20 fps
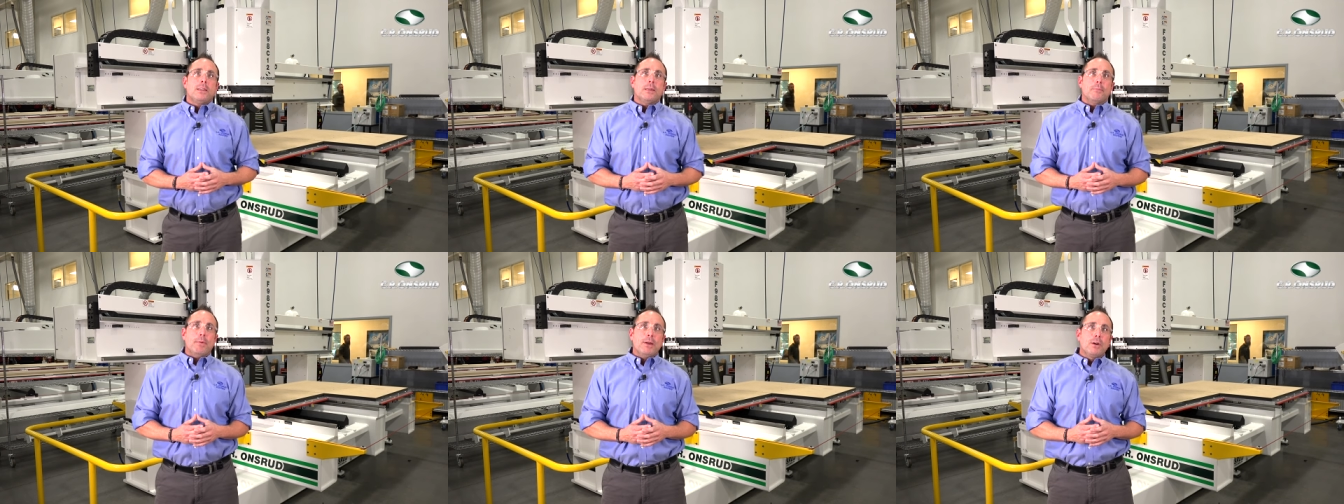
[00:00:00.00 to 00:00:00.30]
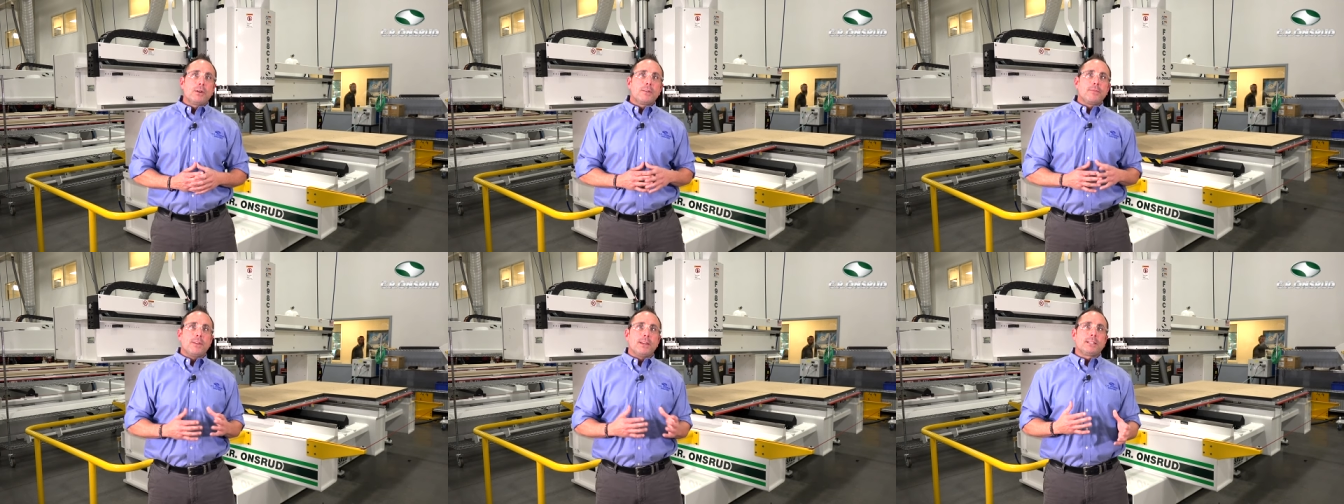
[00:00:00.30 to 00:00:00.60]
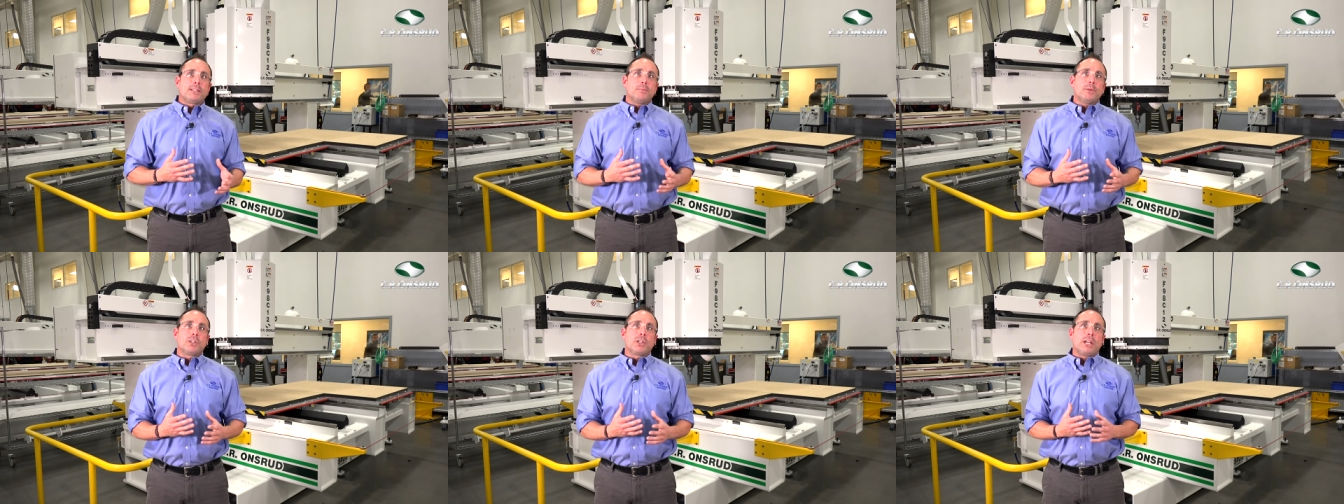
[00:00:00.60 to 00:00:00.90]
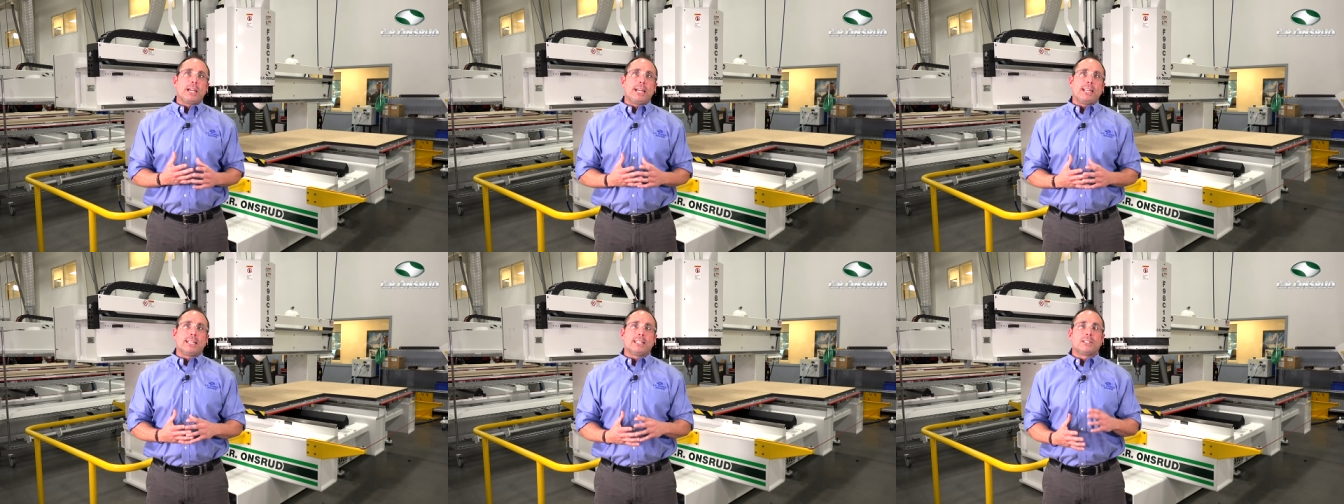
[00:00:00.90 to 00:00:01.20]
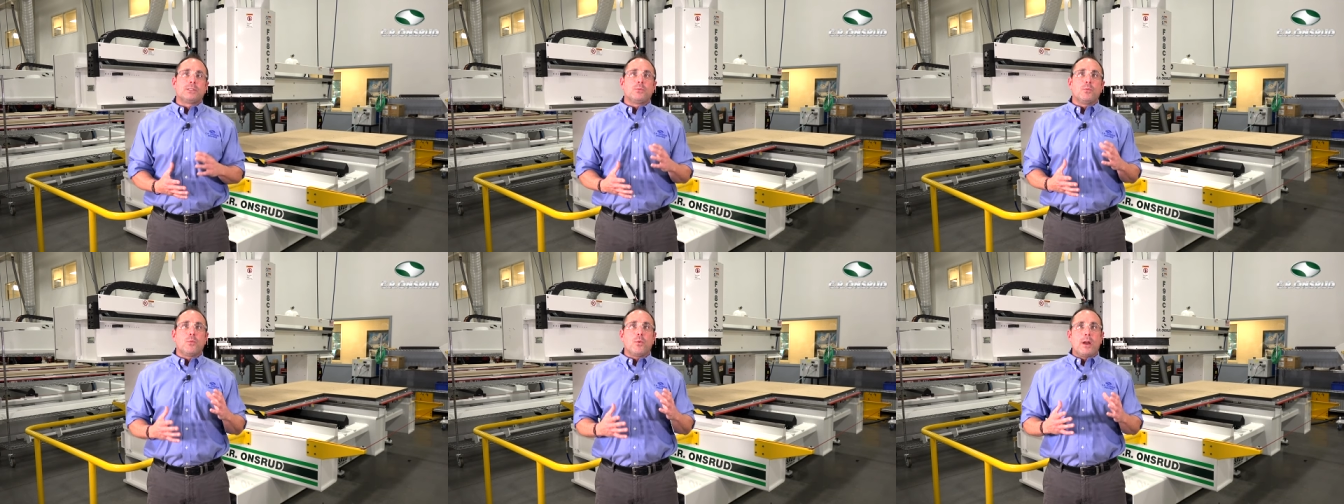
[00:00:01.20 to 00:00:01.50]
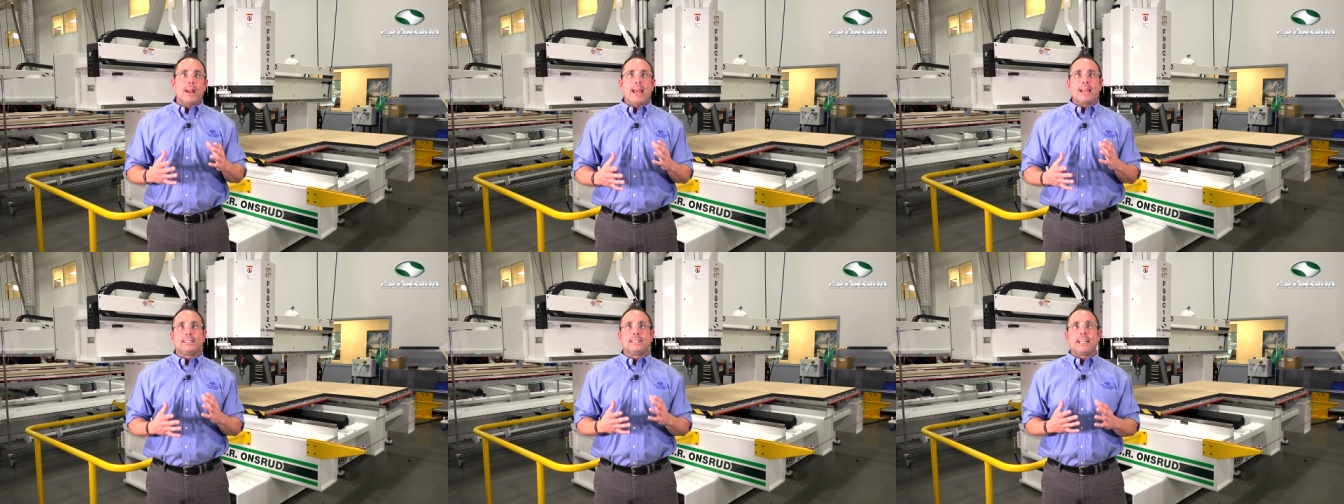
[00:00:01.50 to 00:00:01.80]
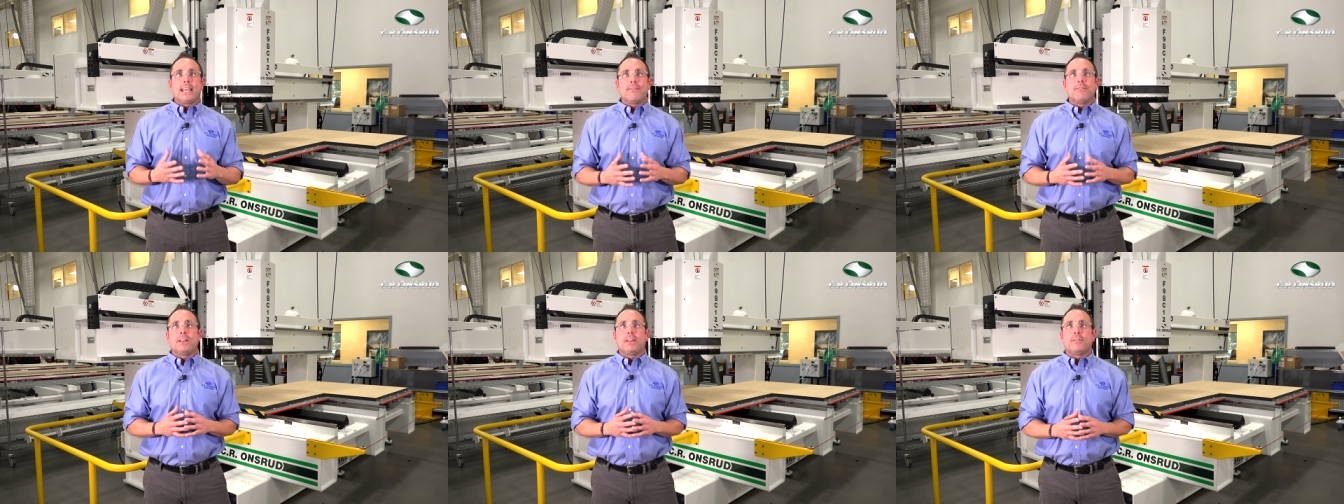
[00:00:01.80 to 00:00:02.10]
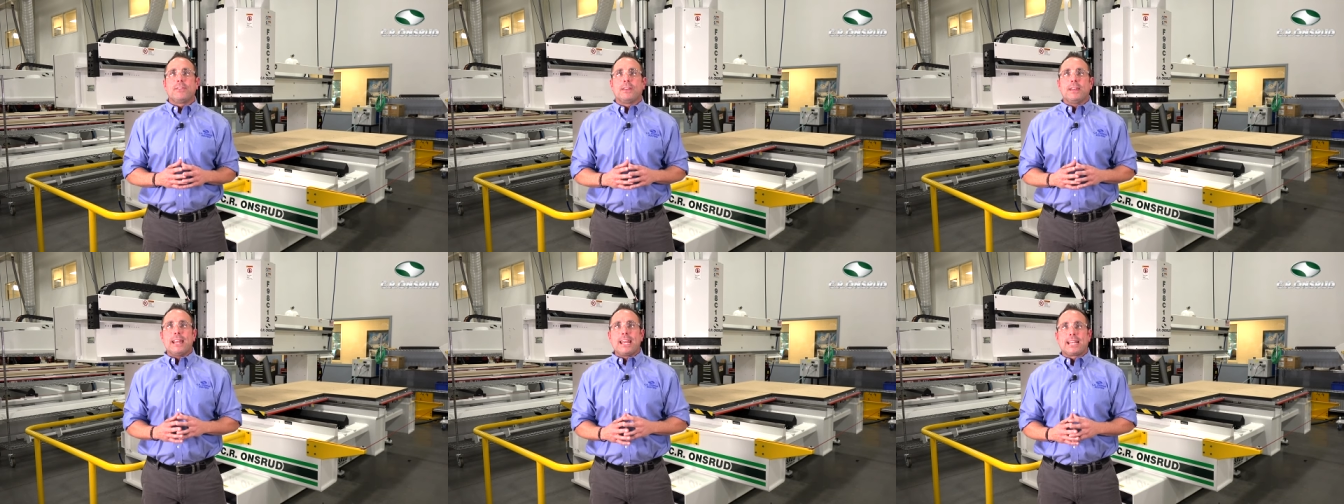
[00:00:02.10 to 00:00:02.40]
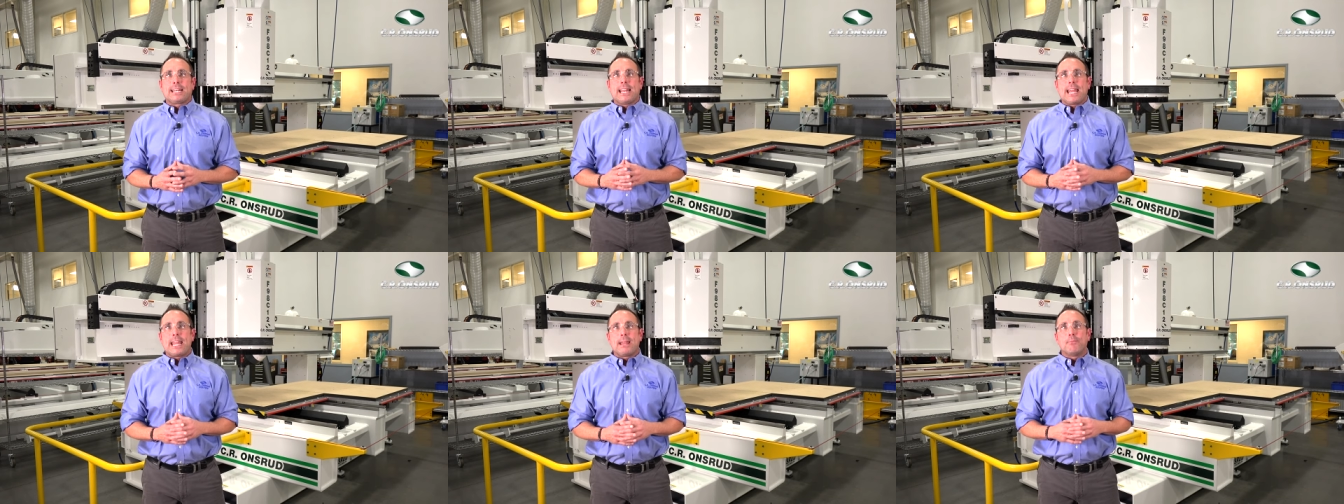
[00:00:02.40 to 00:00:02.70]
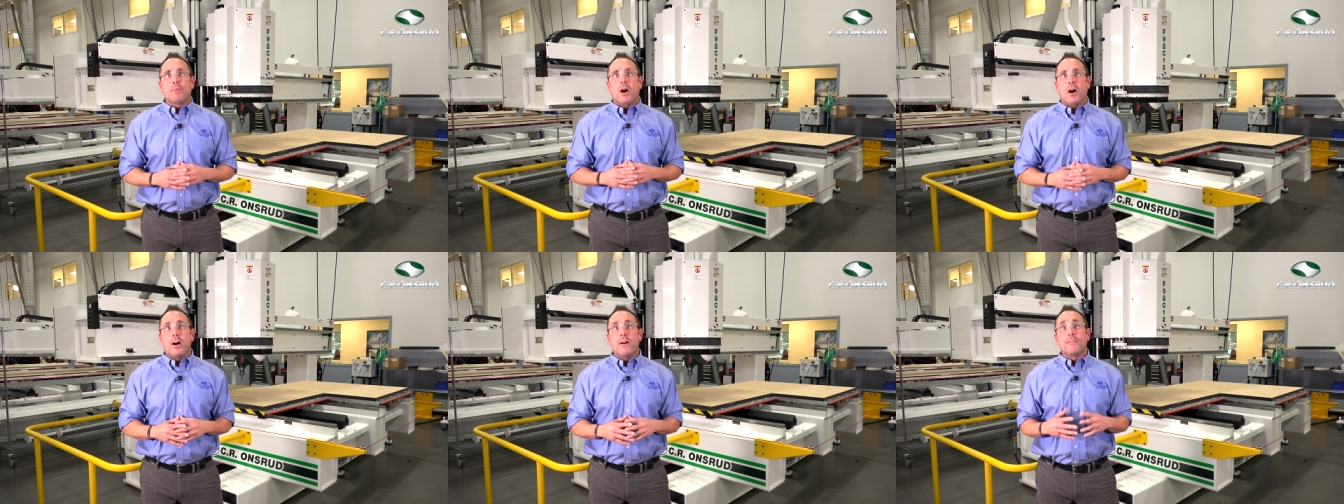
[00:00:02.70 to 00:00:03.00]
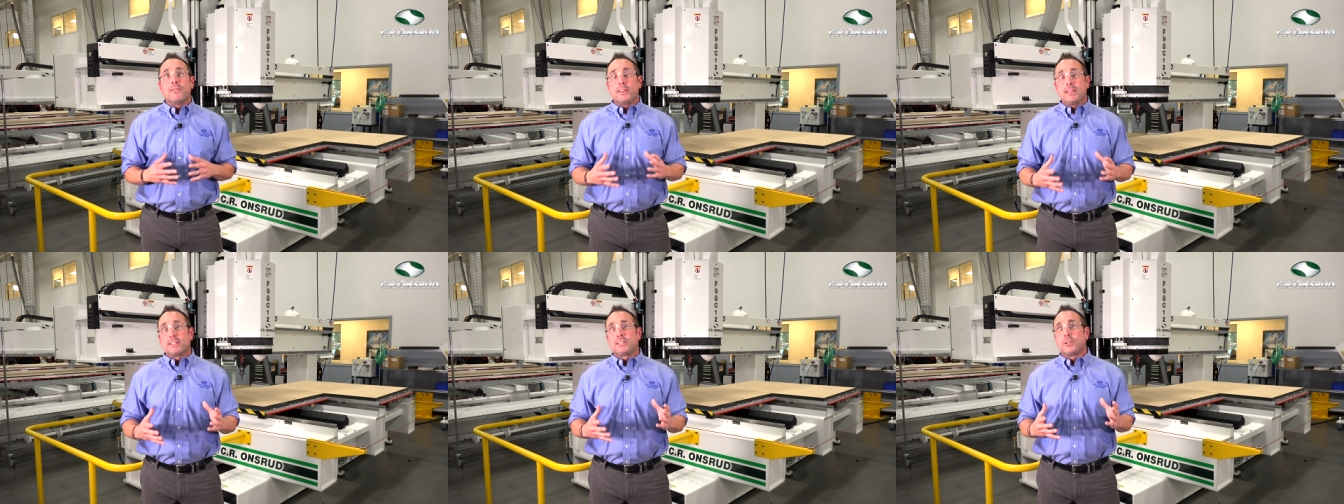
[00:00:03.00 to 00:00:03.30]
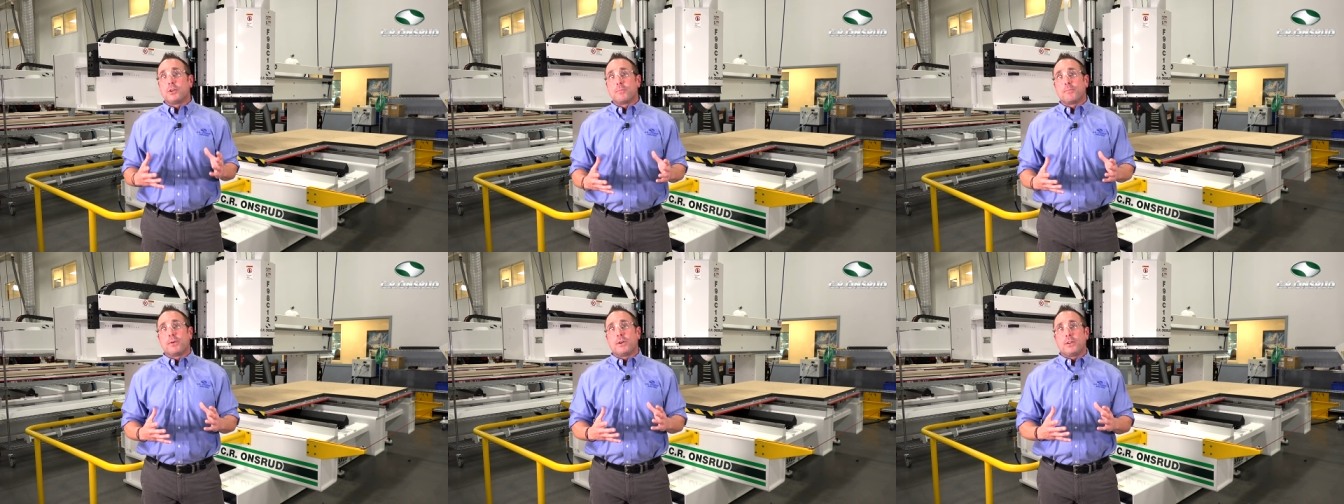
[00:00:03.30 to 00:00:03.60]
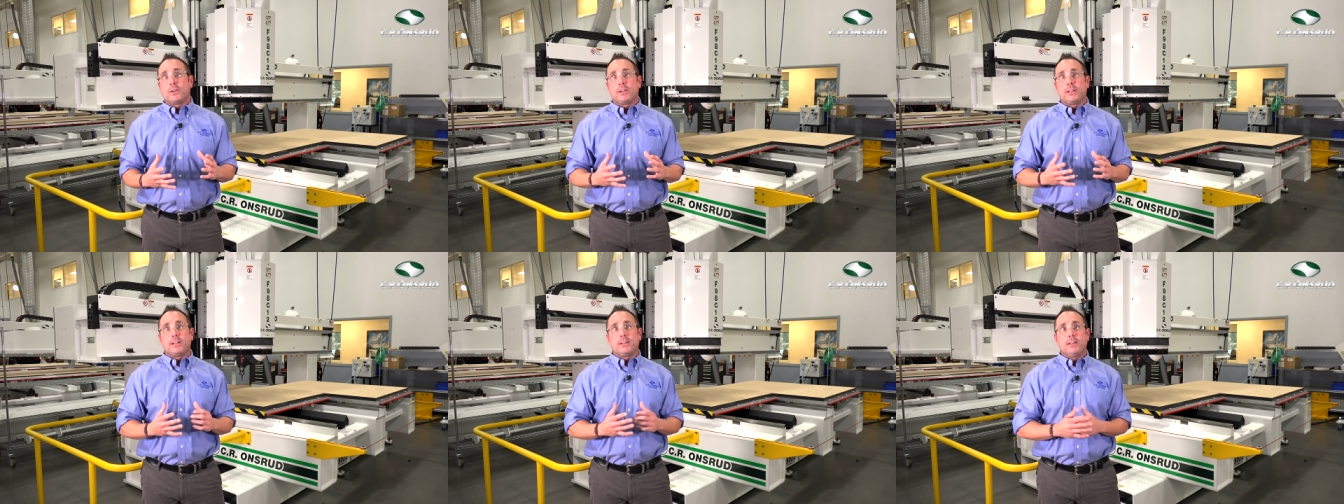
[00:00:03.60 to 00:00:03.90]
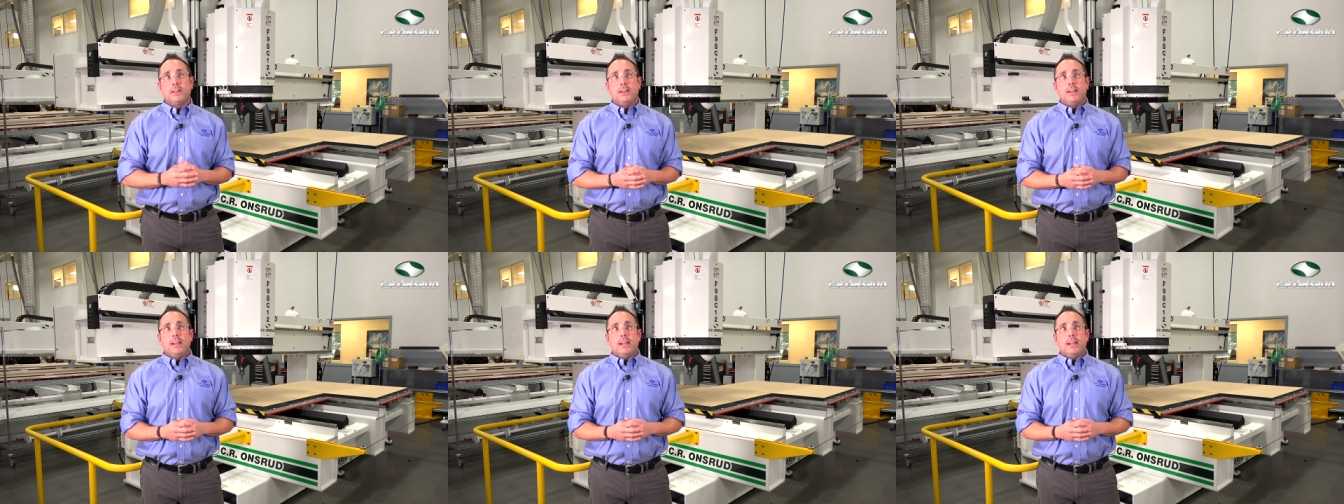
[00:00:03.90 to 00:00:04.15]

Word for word: The build of this machine is what has given it the nickname of the Super Duty.